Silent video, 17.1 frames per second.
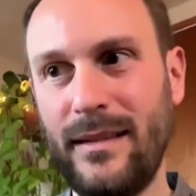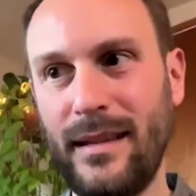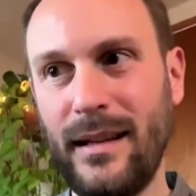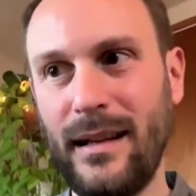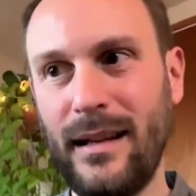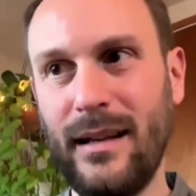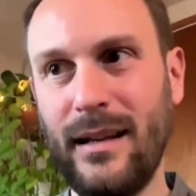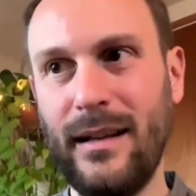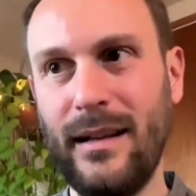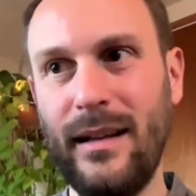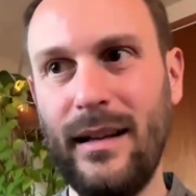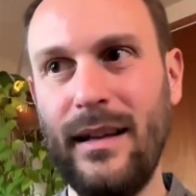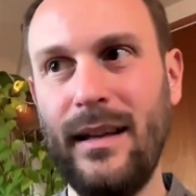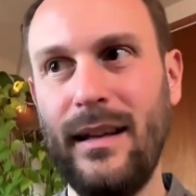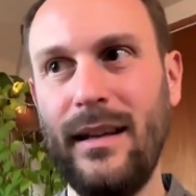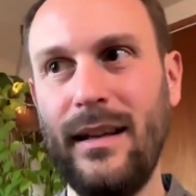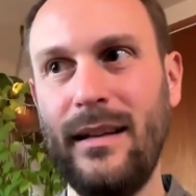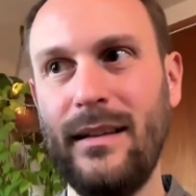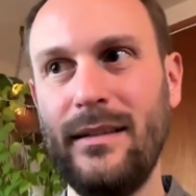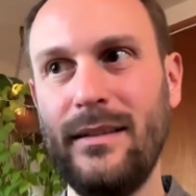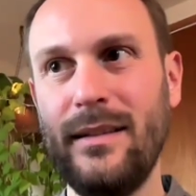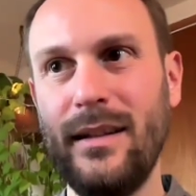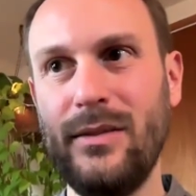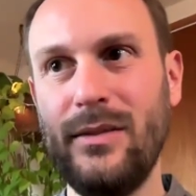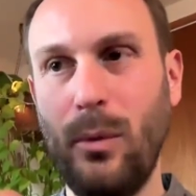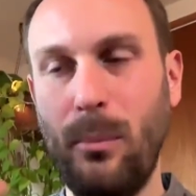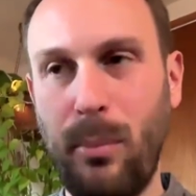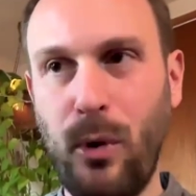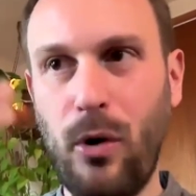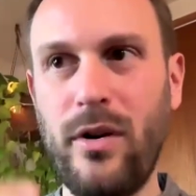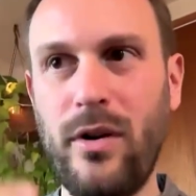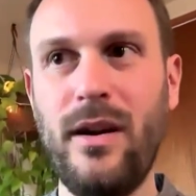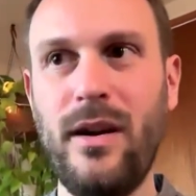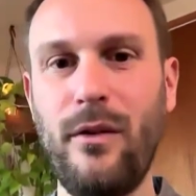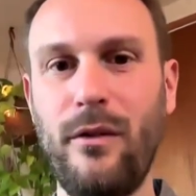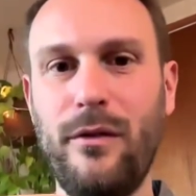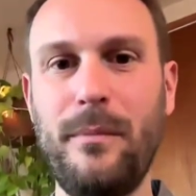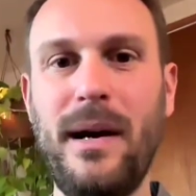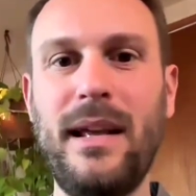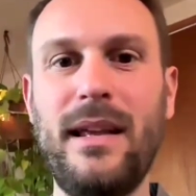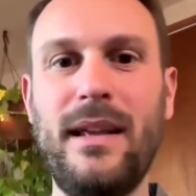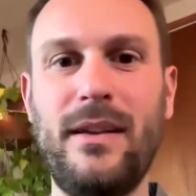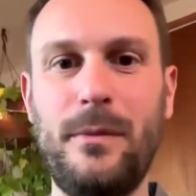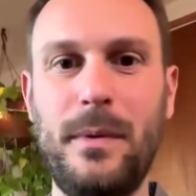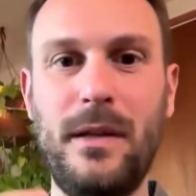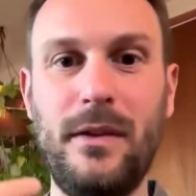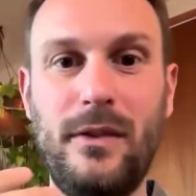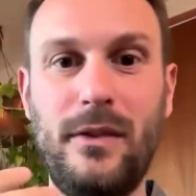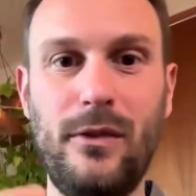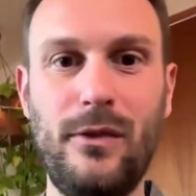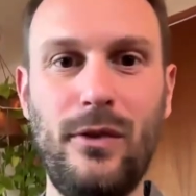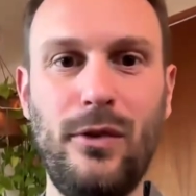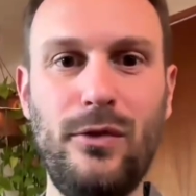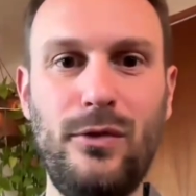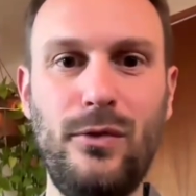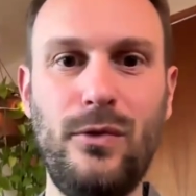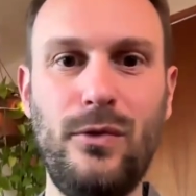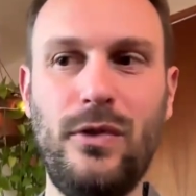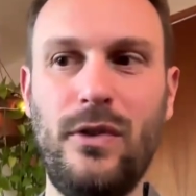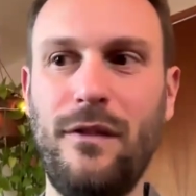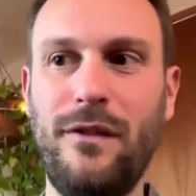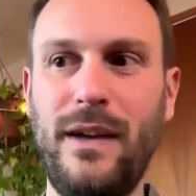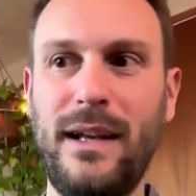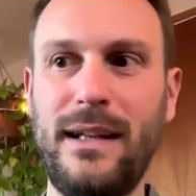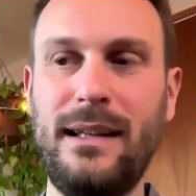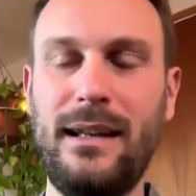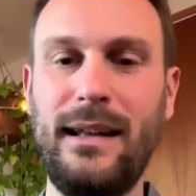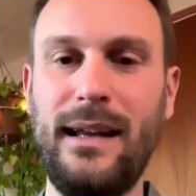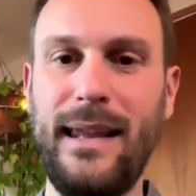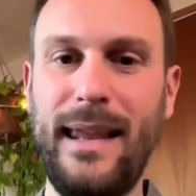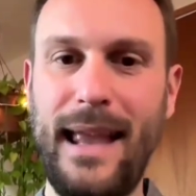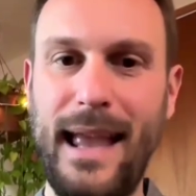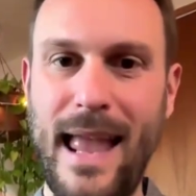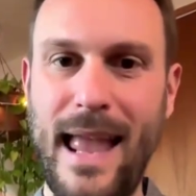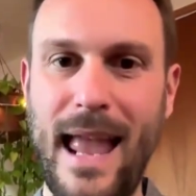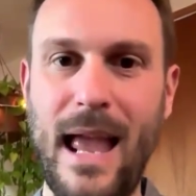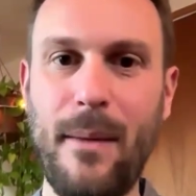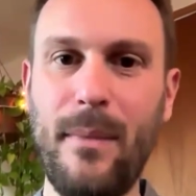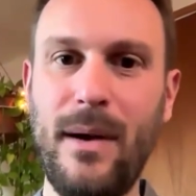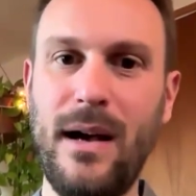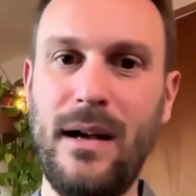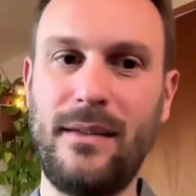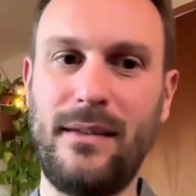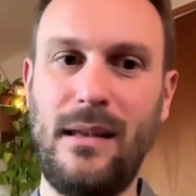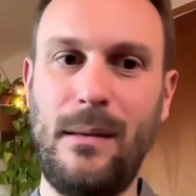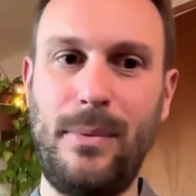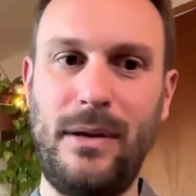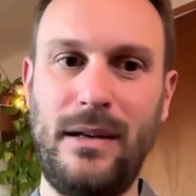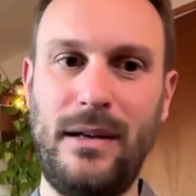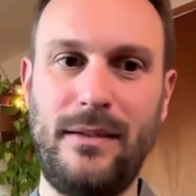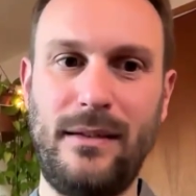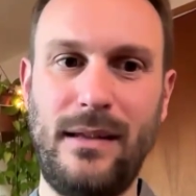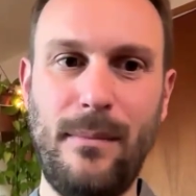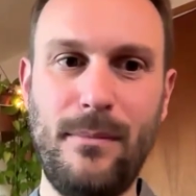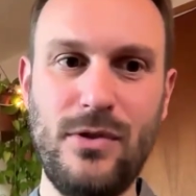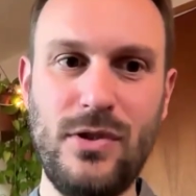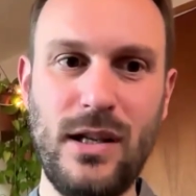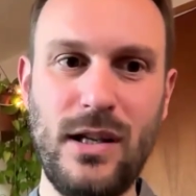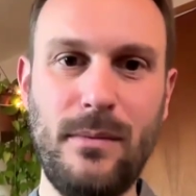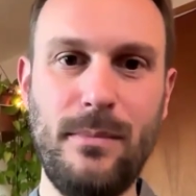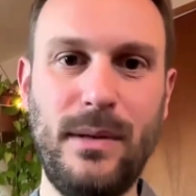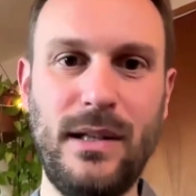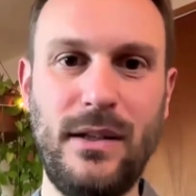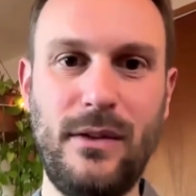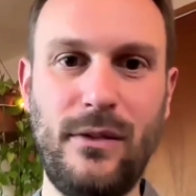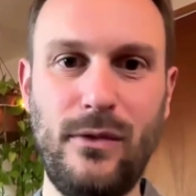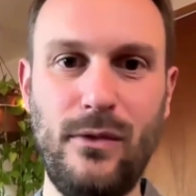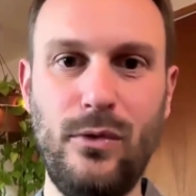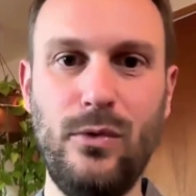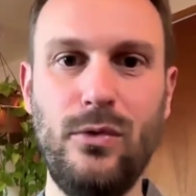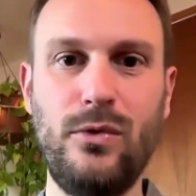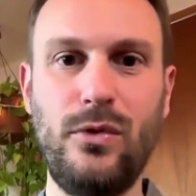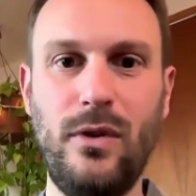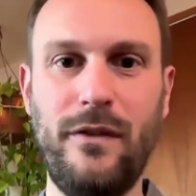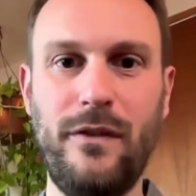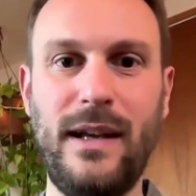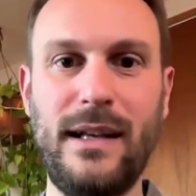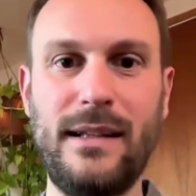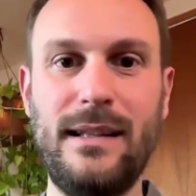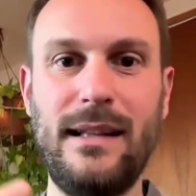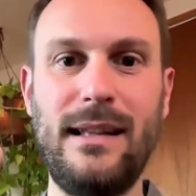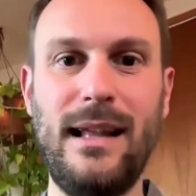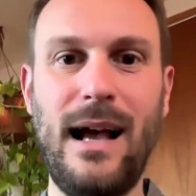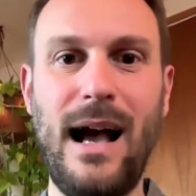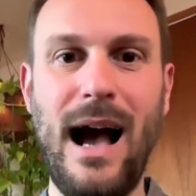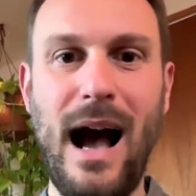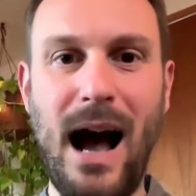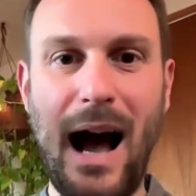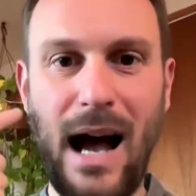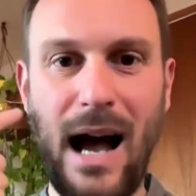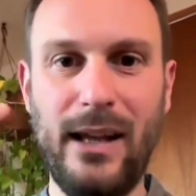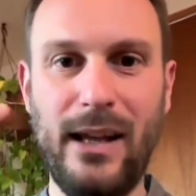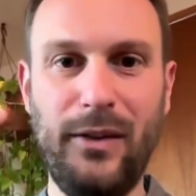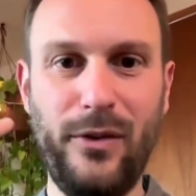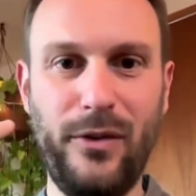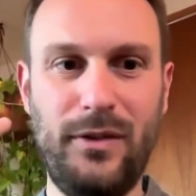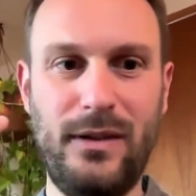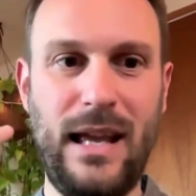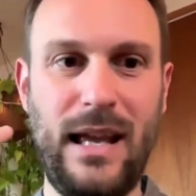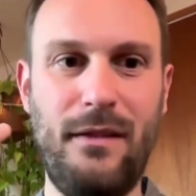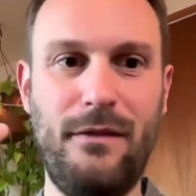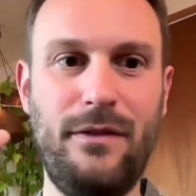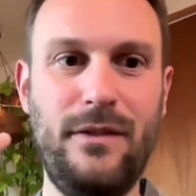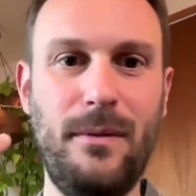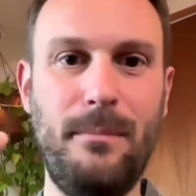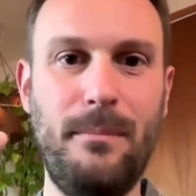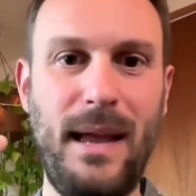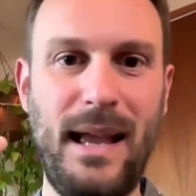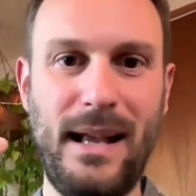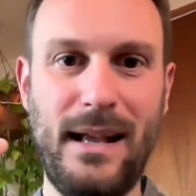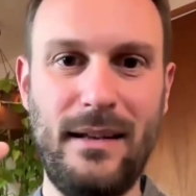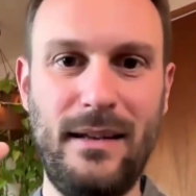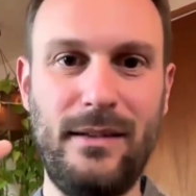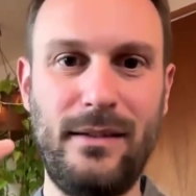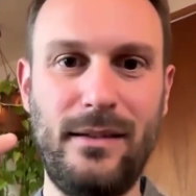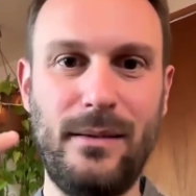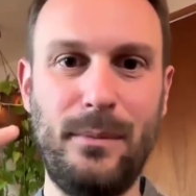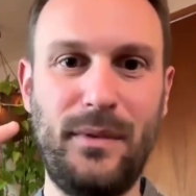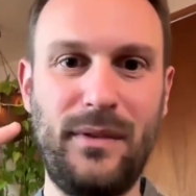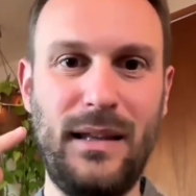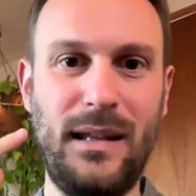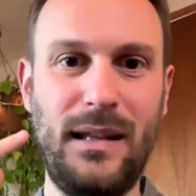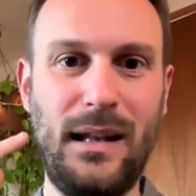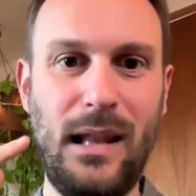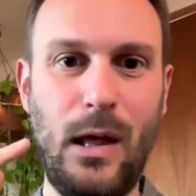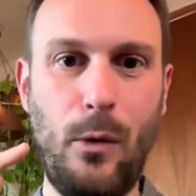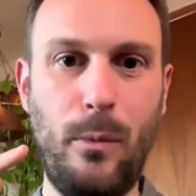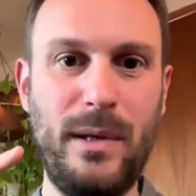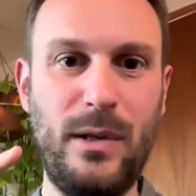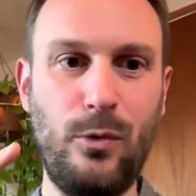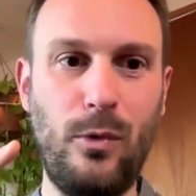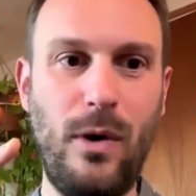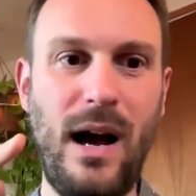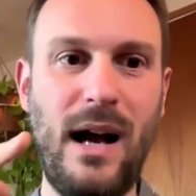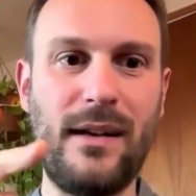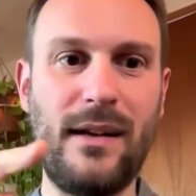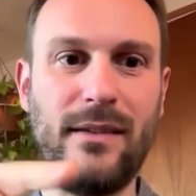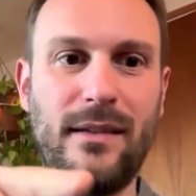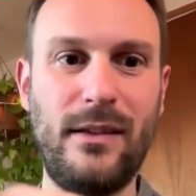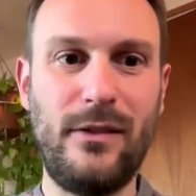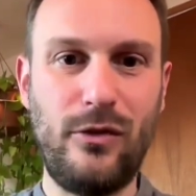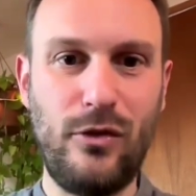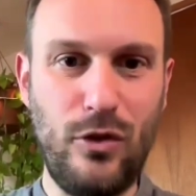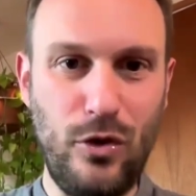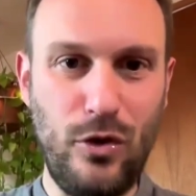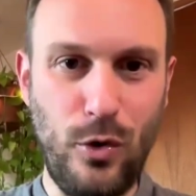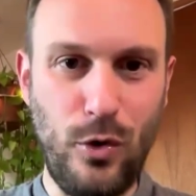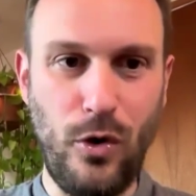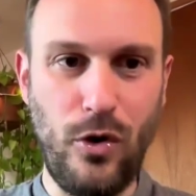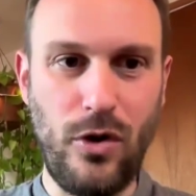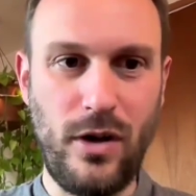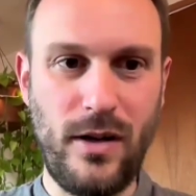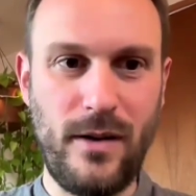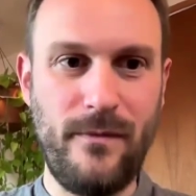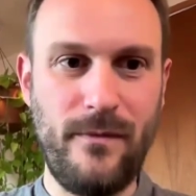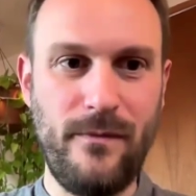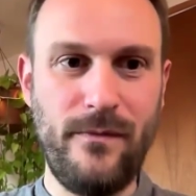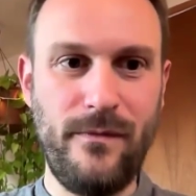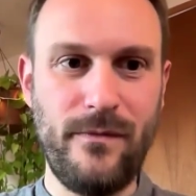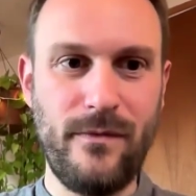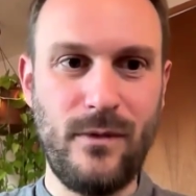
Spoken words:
it's the border of my experience is not due to the fact that I am a separate subject, but it's due to the fact that I don't have the mechanisms that allow me to access the